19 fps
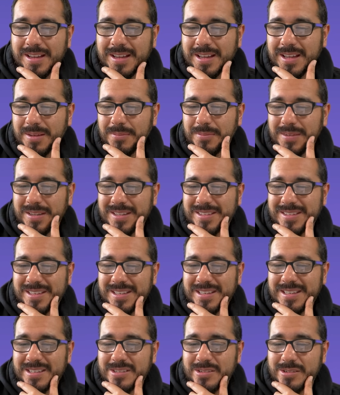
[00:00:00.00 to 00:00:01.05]
um, it's
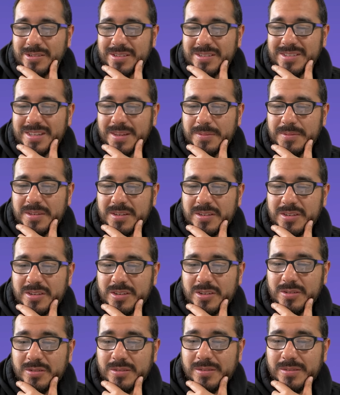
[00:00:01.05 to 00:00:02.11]
easier to
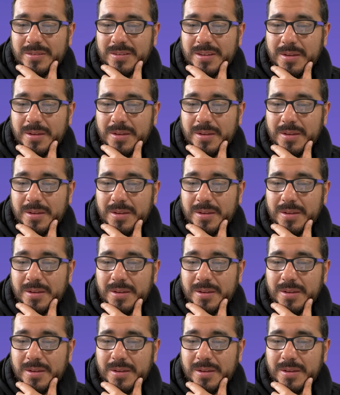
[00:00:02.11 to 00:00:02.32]
substitute